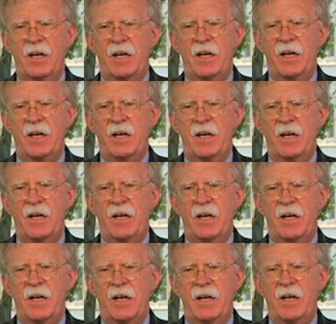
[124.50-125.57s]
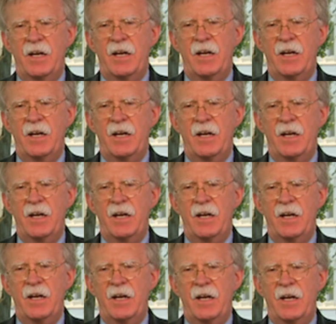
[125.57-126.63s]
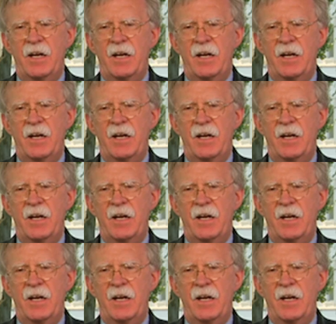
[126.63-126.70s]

[no speech]